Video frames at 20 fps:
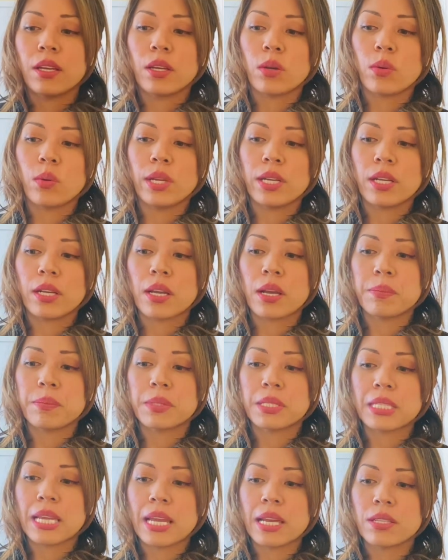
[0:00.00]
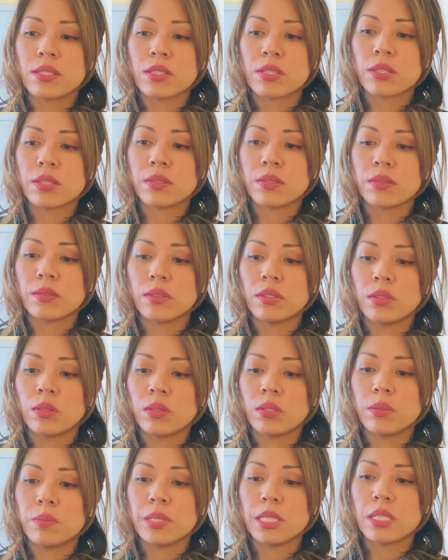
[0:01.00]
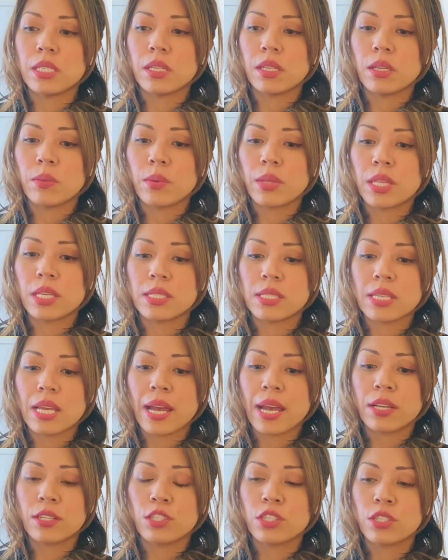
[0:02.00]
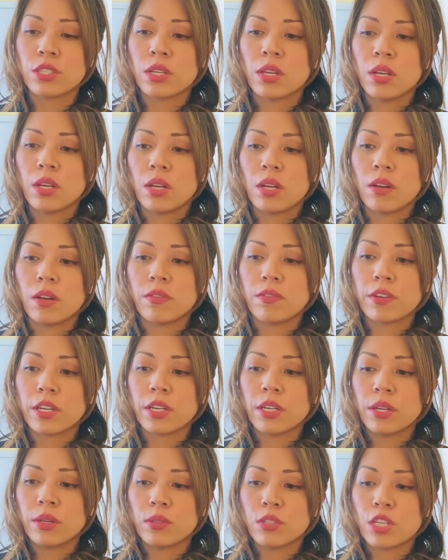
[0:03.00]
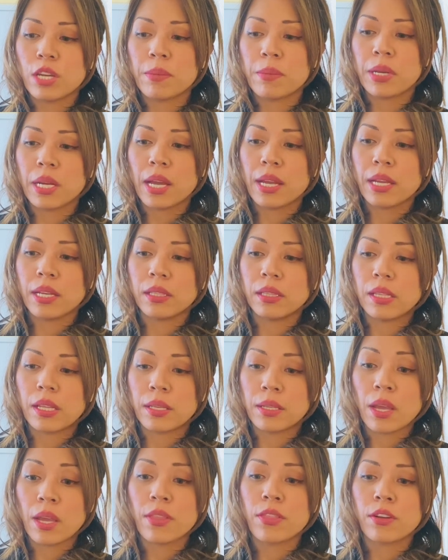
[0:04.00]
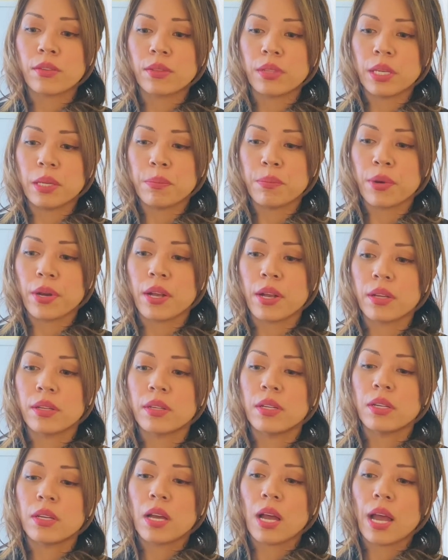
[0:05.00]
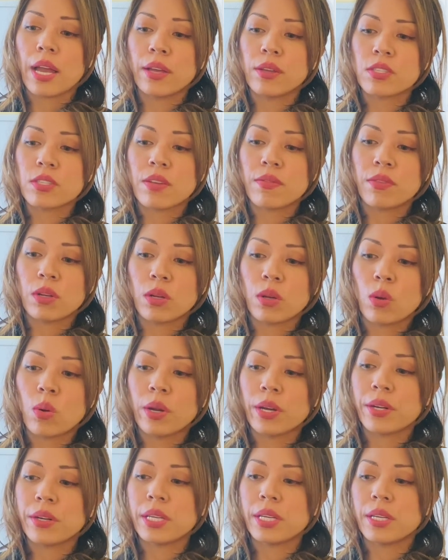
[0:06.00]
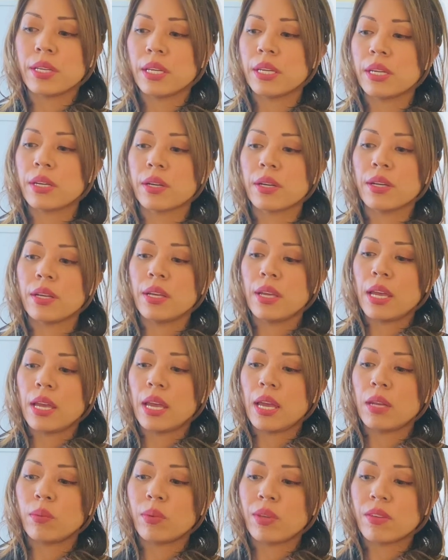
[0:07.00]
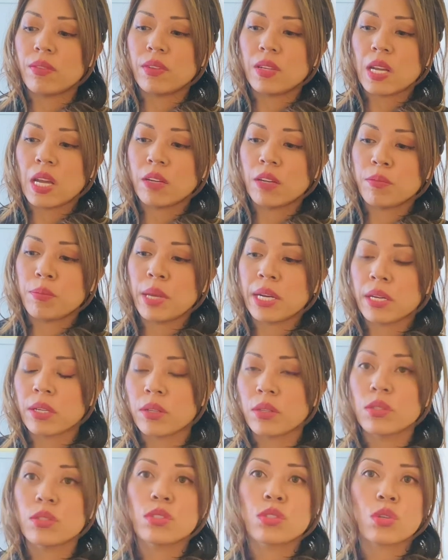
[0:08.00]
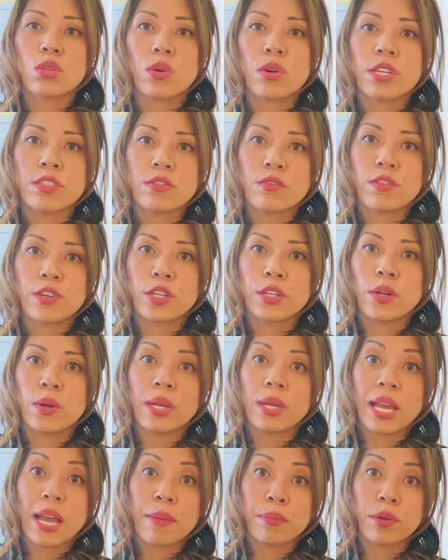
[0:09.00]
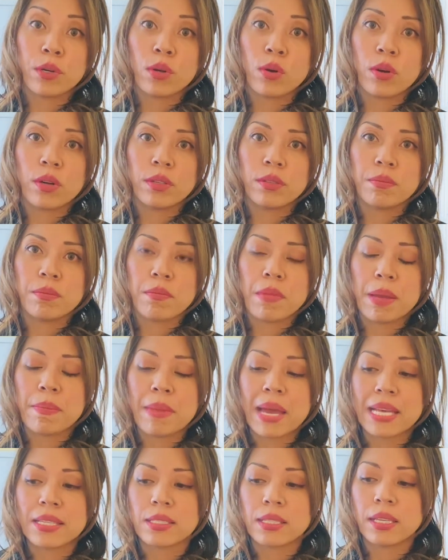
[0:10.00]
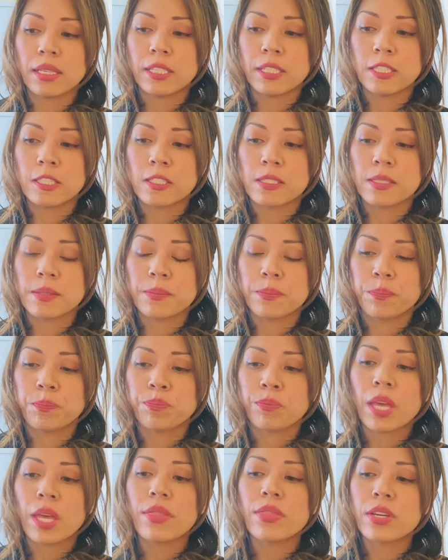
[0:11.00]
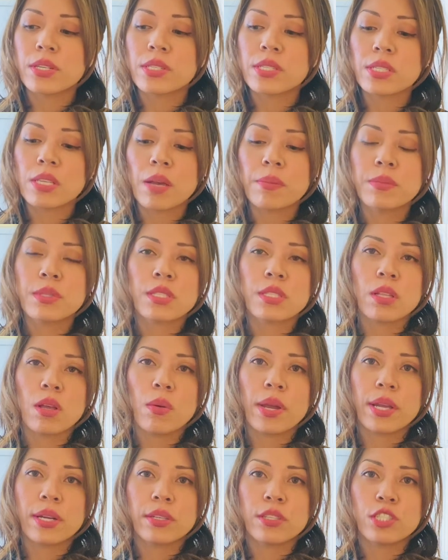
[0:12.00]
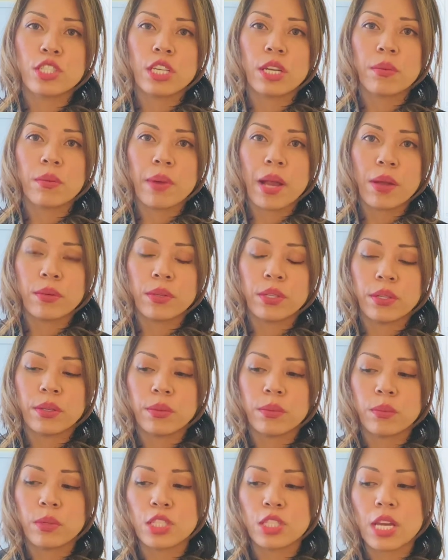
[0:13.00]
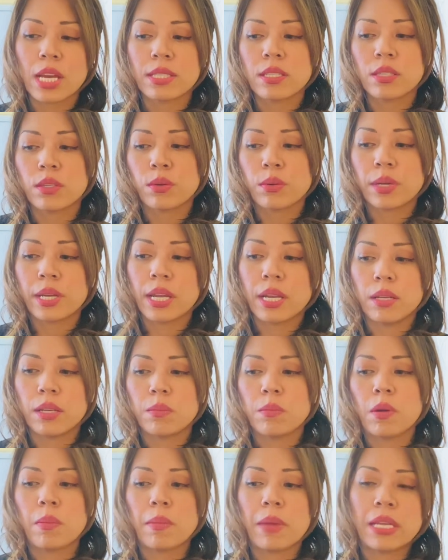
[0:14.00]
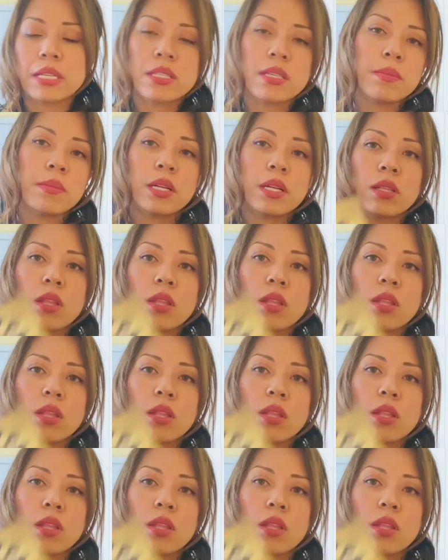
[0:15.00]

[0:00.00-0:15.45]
Queen of Cups, Cancer, you could be dealing with a Sag, a Virgo, Gemini, another Libra, I also have an Aquarian here, and we have a Knight of Pentacles, Taurus, Virgo, Capricorn, my masculines. There's some slow energy around you which hasn't created momentum in a